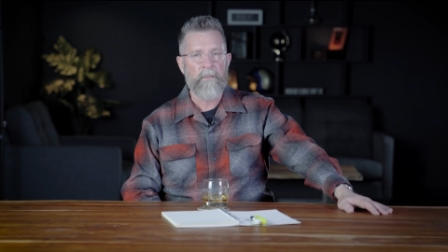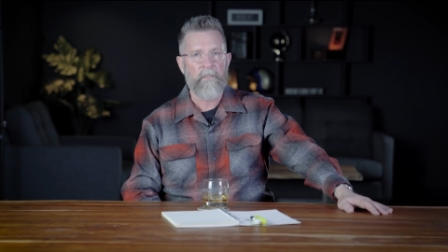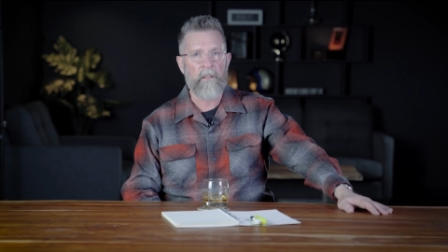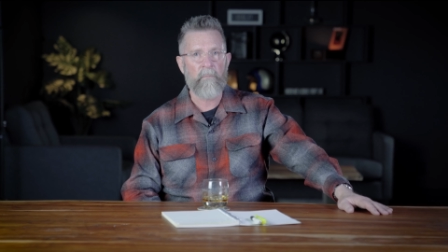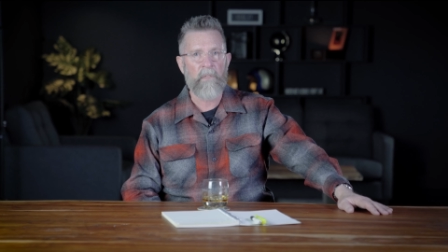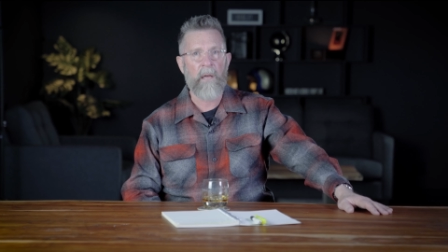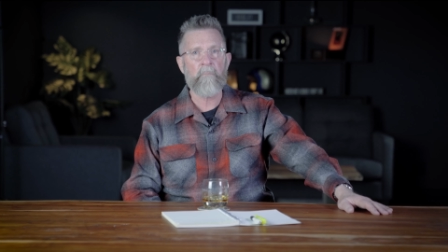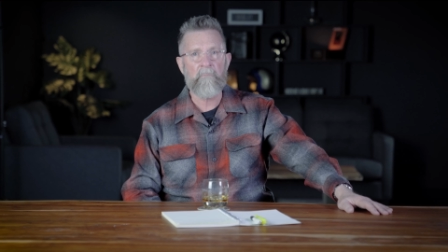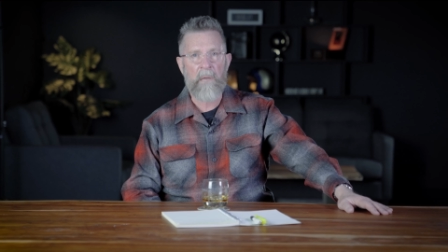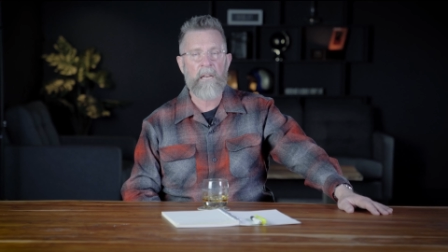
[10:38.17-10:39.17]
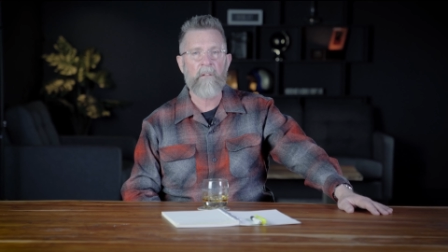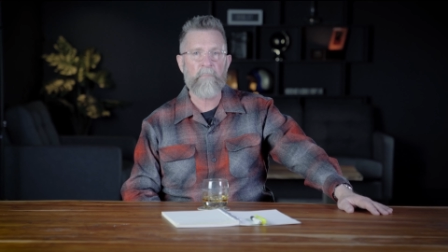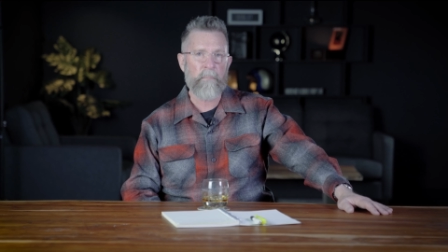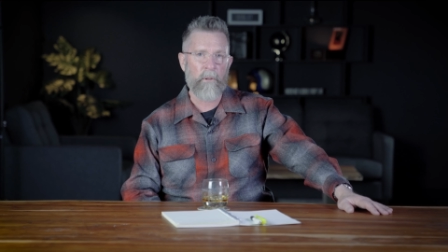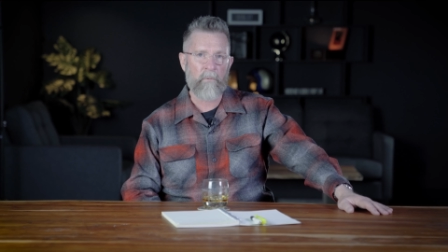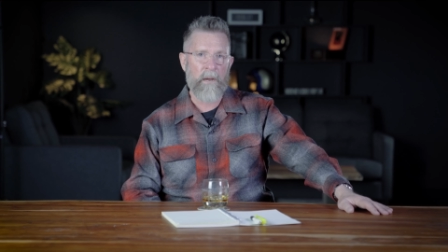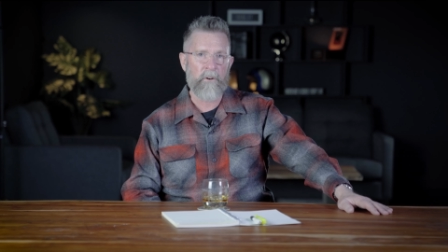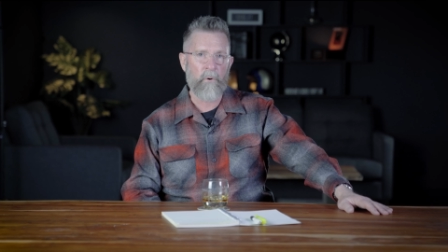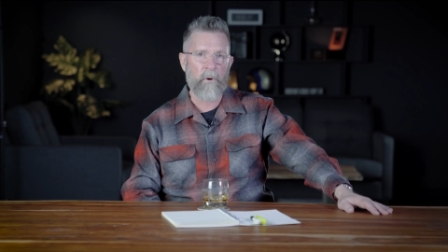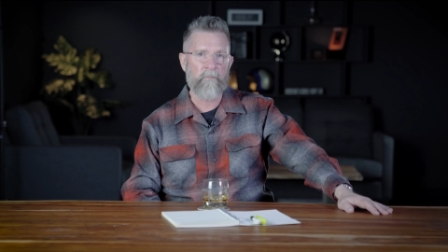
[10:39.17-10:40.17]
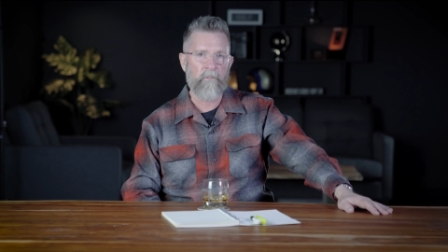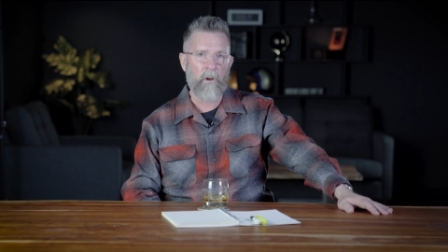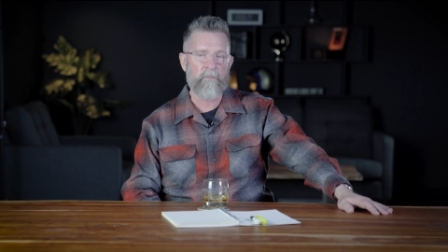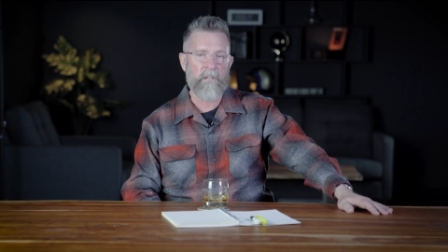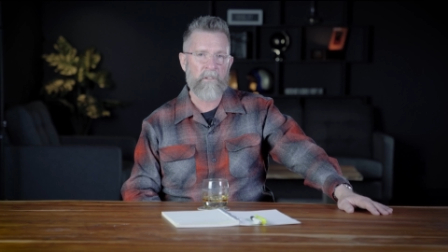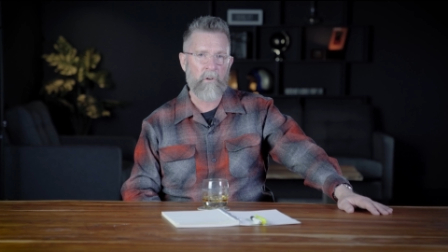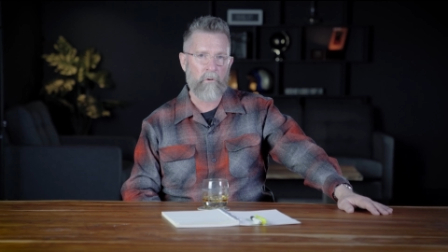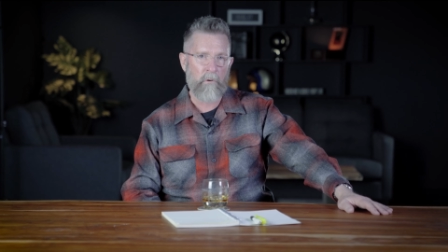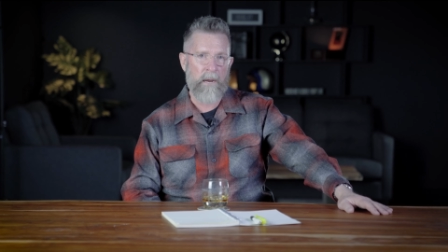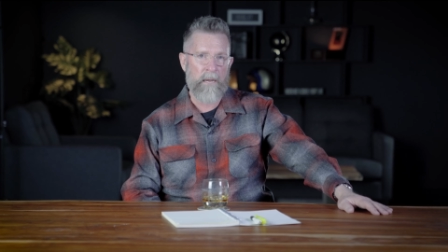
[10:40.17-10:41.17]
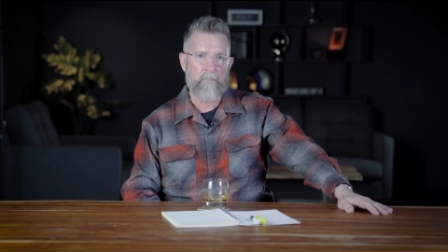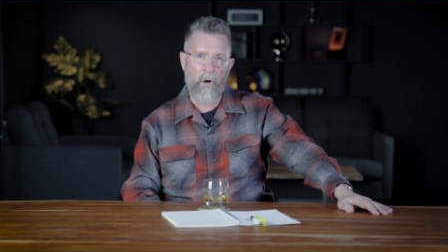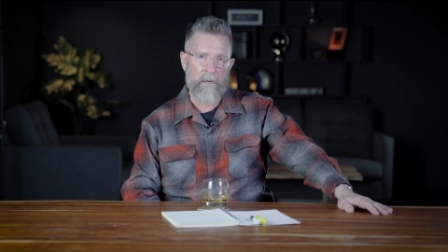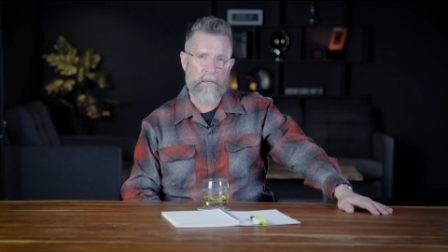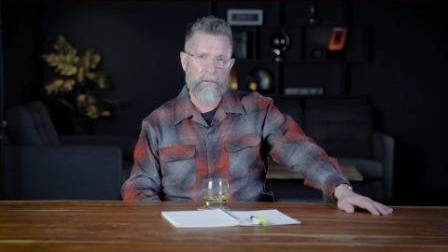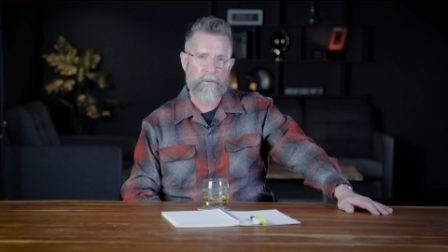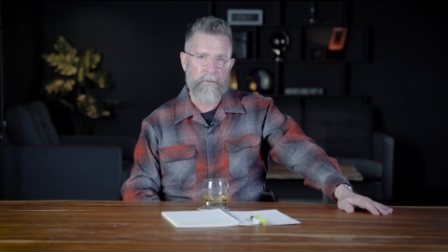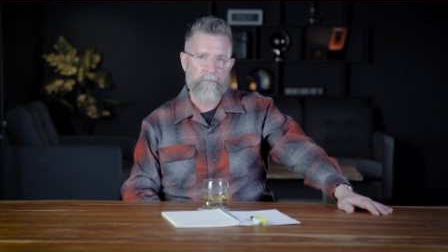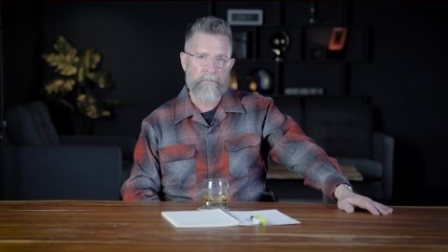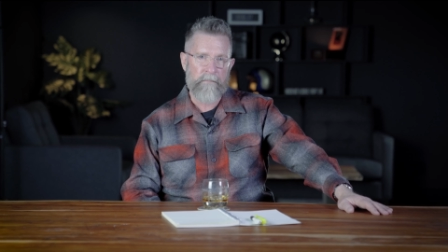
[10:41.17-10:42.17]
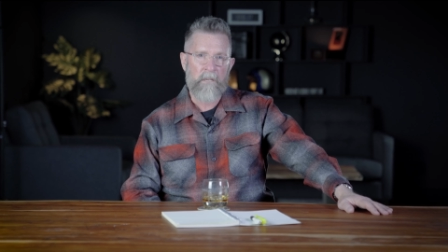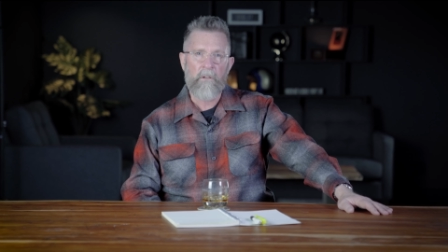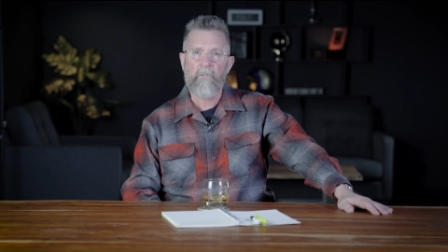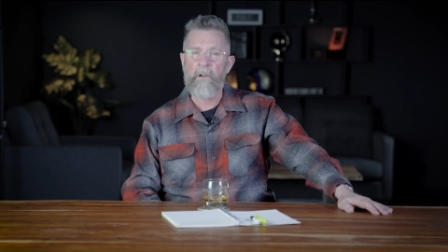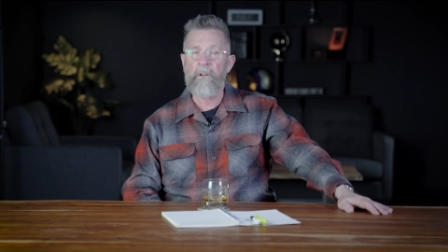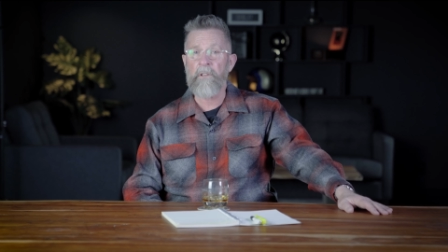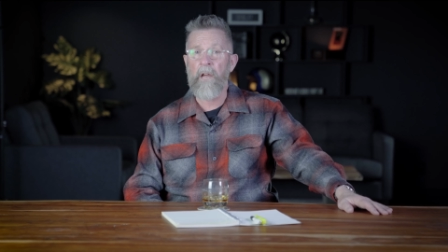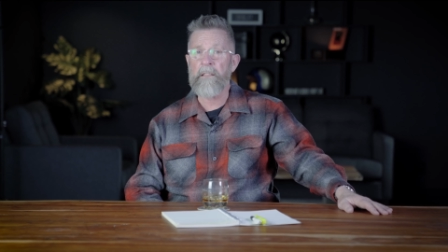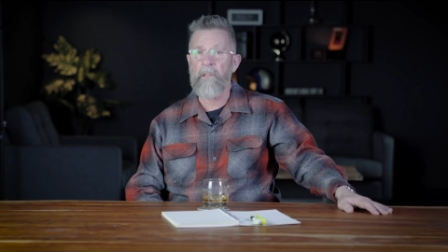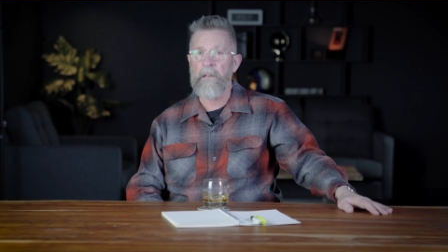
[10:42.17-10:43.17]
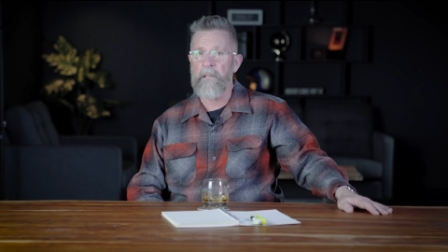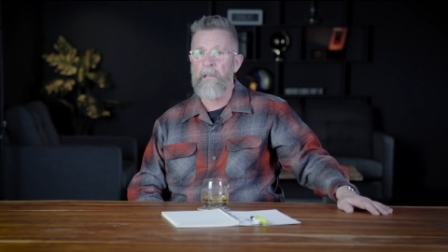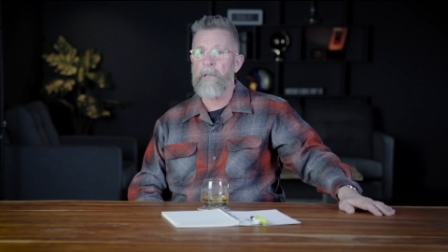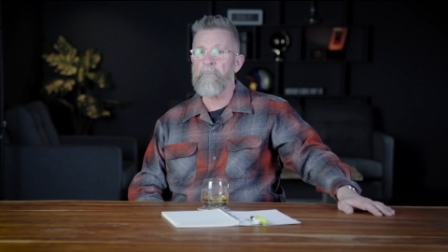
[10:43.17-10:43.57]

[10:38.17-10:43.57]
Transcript: that, that many people around you are involved in the gray market. So here's the ninth idea